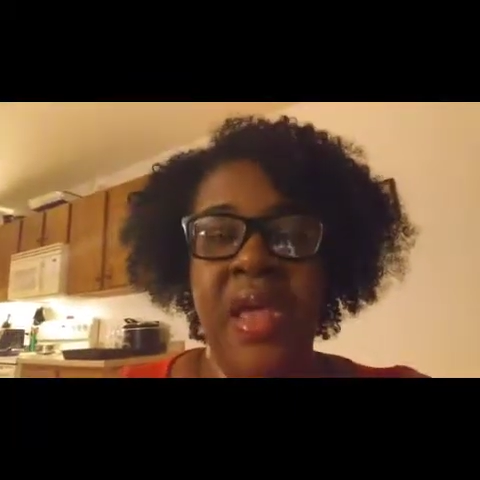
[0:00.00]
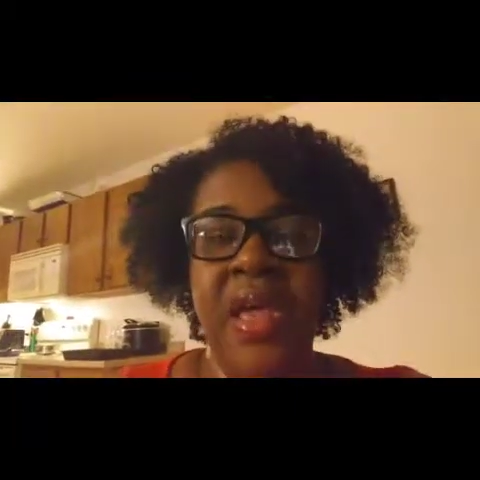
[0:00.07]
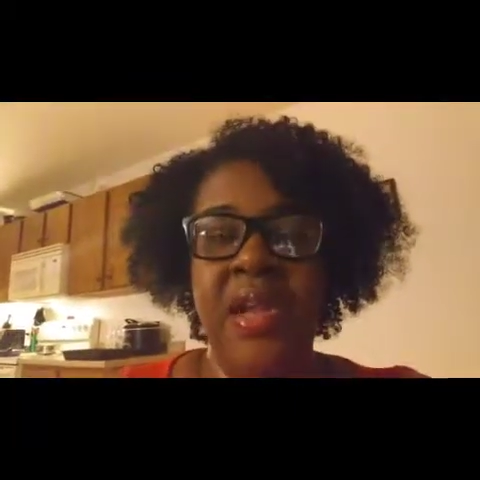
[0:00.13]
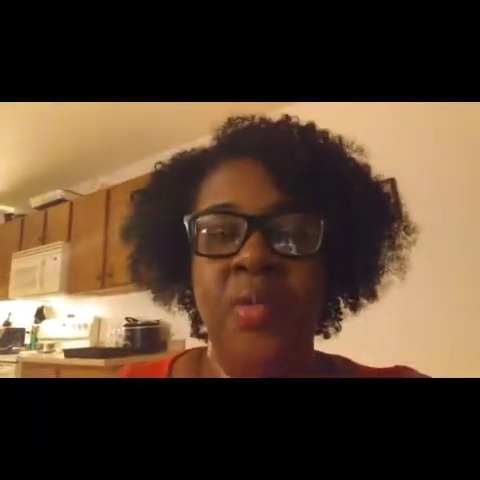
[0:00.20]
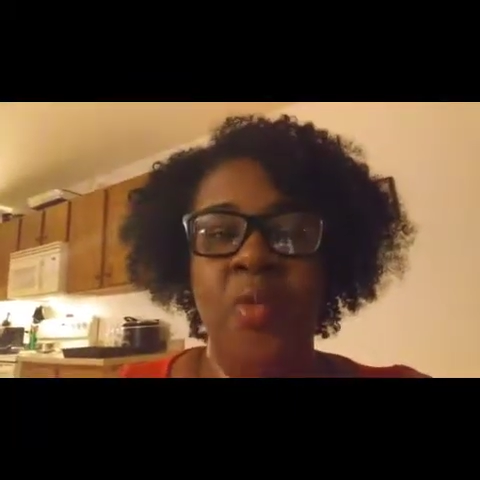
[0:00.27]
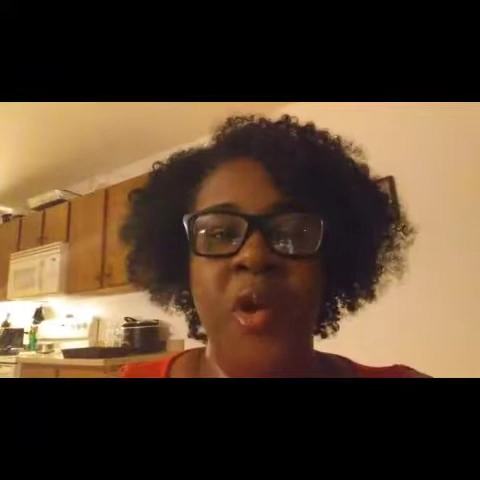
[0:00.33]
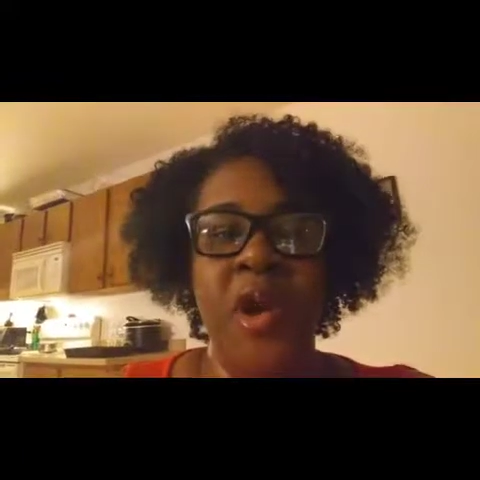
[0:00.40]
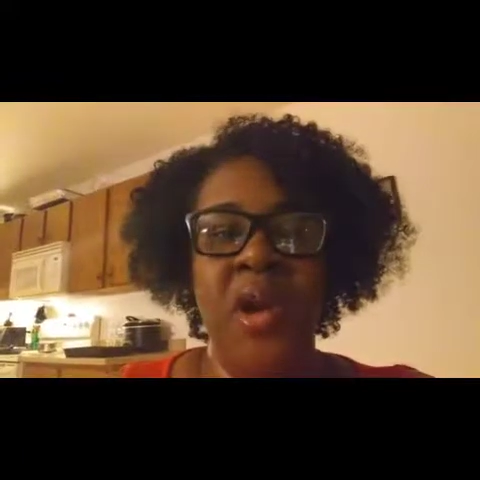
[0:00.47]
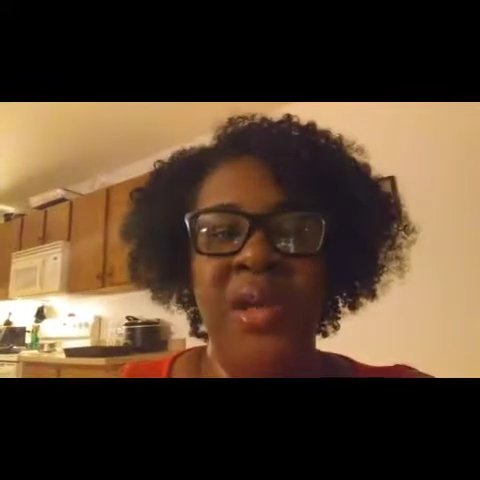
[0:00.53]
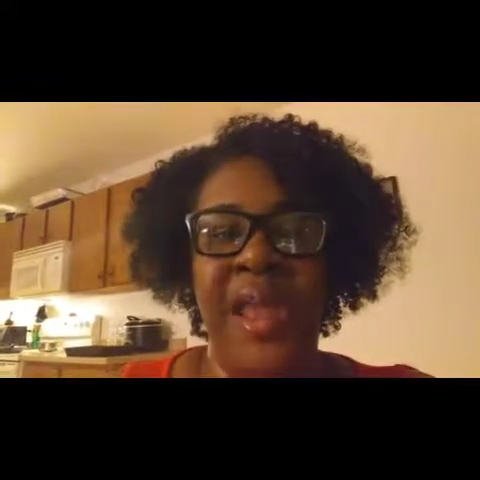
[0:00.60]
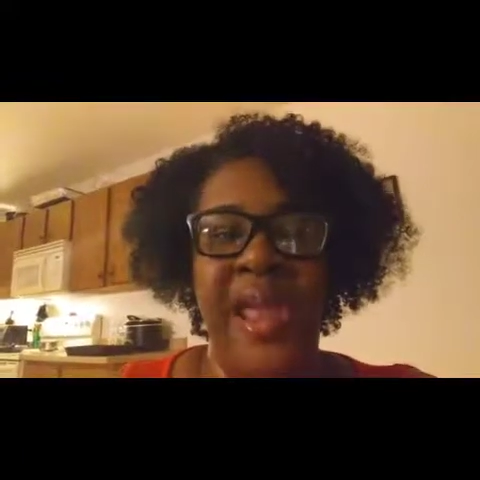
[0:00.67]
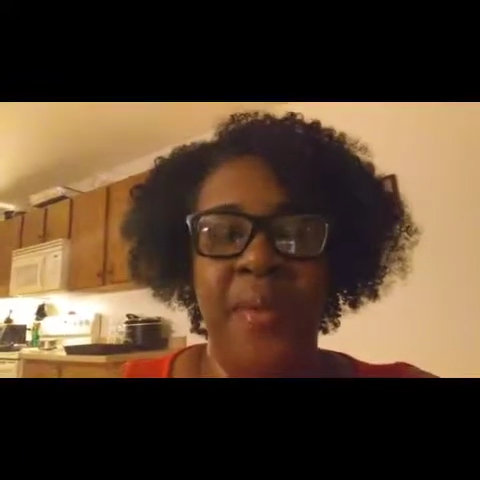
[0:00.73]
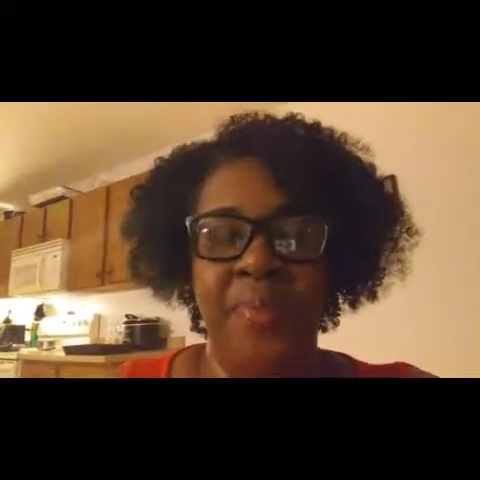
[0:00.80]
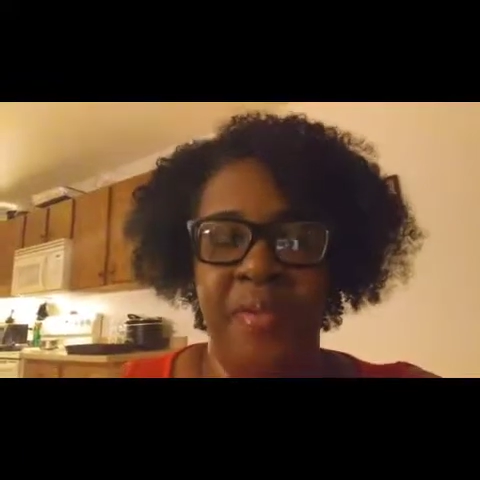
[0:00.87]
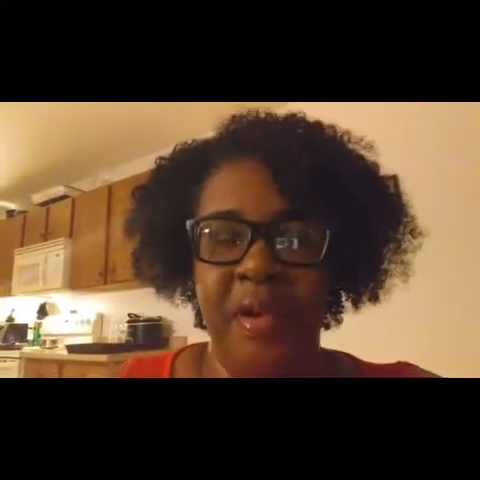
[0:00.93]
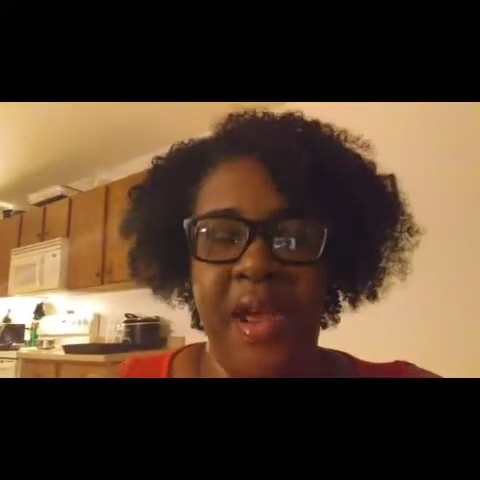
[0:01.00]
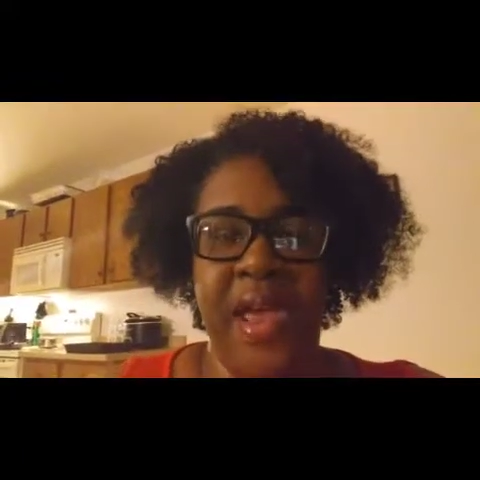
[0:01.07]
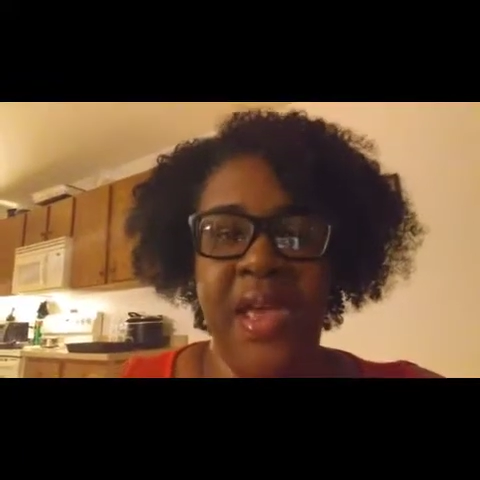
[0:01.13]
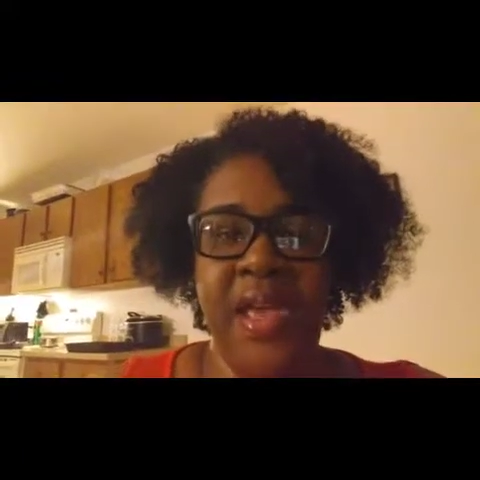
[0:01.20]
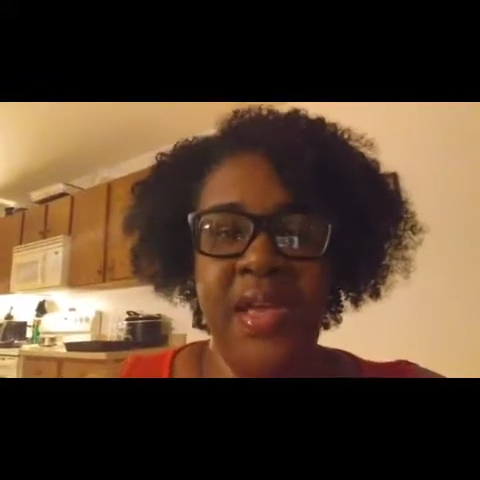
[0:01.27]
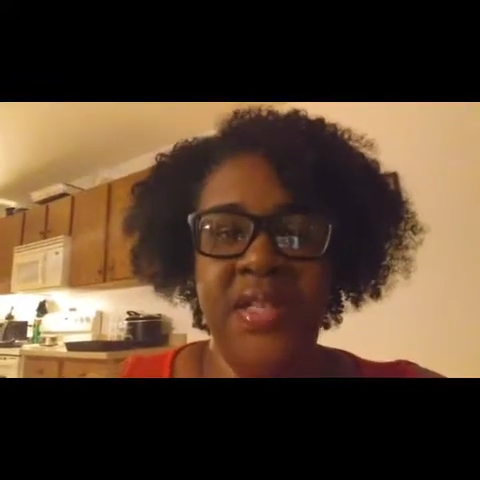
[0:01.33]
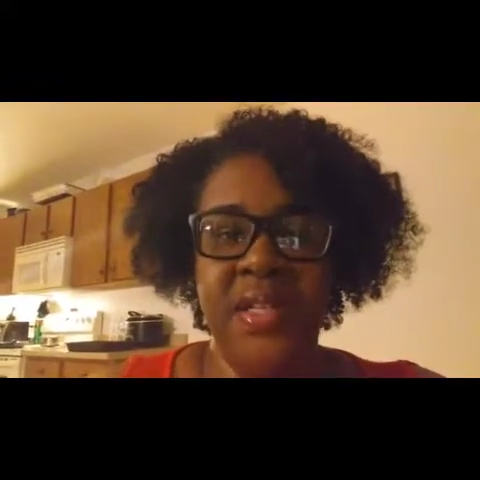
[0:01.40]
and wearing like
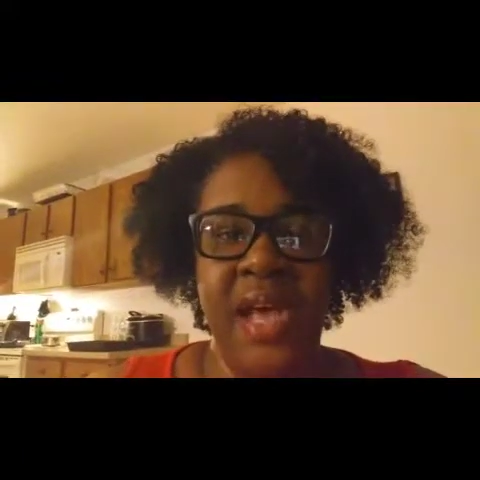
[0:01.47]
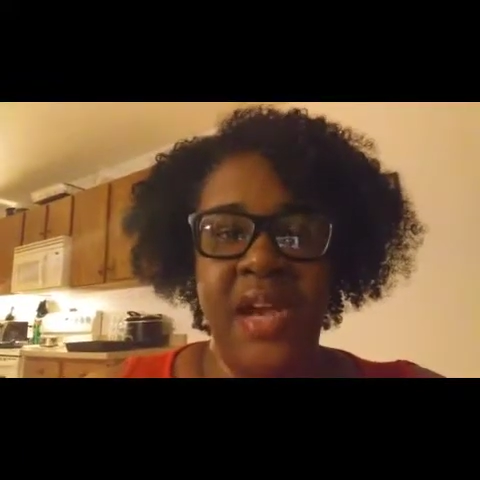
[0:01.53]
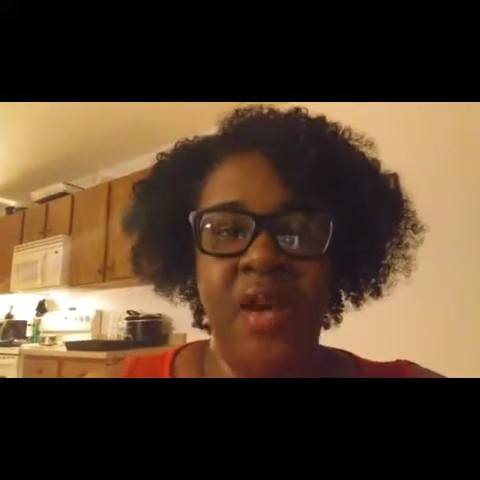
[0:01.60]
braids.